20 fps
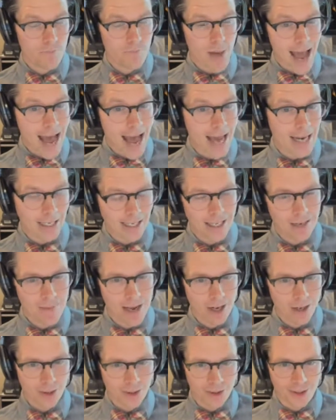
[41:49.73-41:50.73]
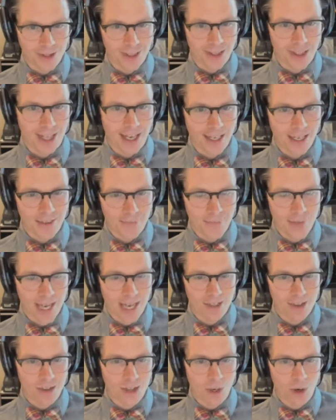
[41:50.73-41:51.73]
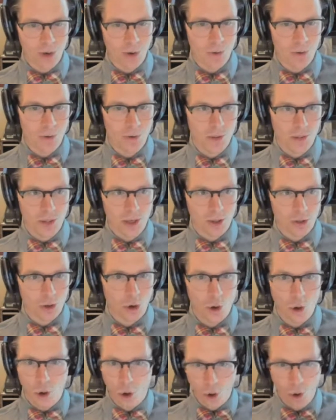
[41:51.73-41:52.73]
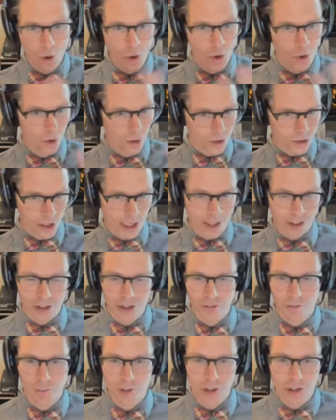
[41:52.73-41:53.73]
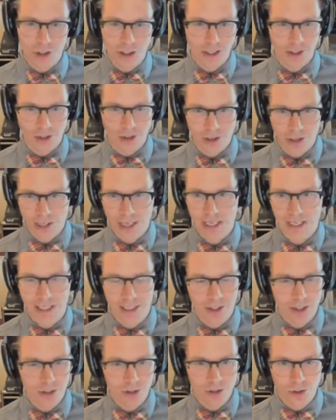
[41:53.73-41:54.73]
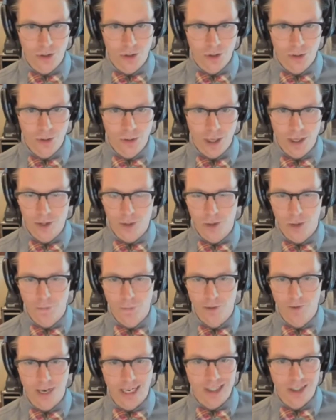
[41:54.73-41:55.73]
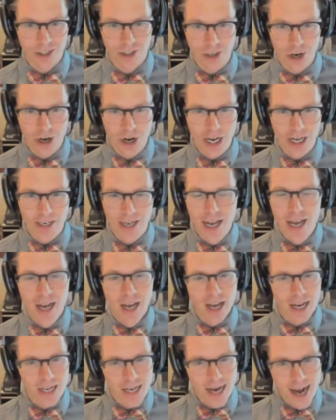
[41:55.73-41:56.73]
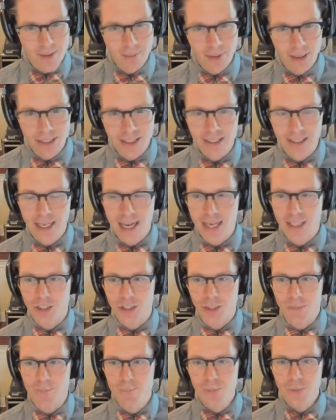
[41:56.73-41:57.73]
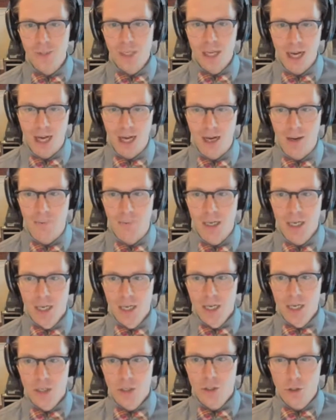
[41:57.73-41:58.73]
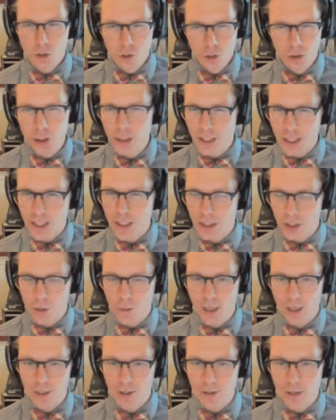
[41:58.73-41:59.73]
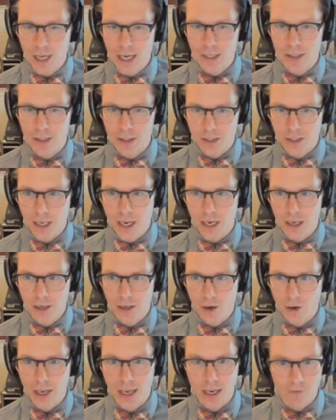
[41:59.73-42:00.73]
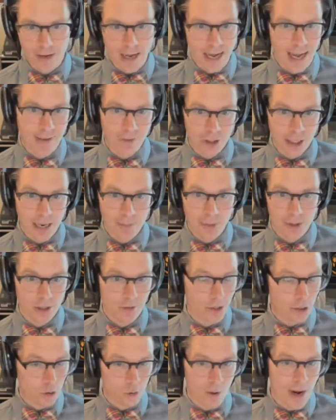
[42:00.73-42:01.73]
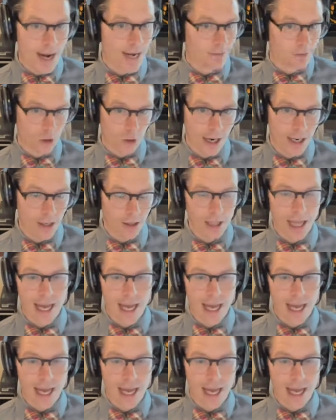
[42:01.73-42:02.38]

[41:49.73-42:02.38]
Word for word: bad email looks like. And so there's a whole section of machine learning that gets into unsupervised learning, anomaly detection. Um, usually the easiest way to do that is to say, okay, if I have samples of it, great, train a